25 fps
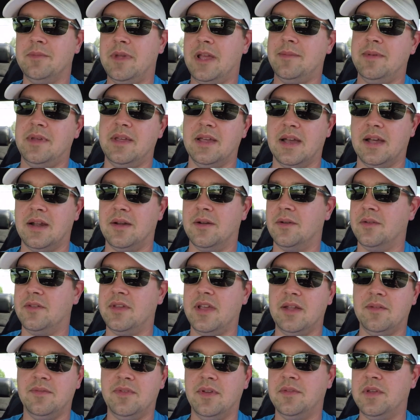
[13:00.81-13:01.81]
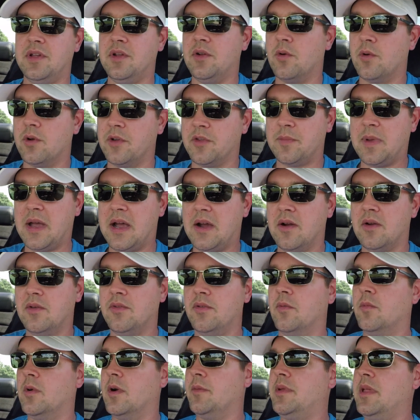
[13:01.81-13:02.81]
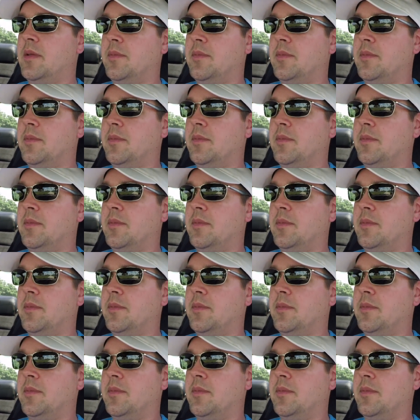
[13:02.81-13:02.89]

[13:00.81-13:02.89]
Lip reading: maybe, I don't know, 10-15 horsepower from what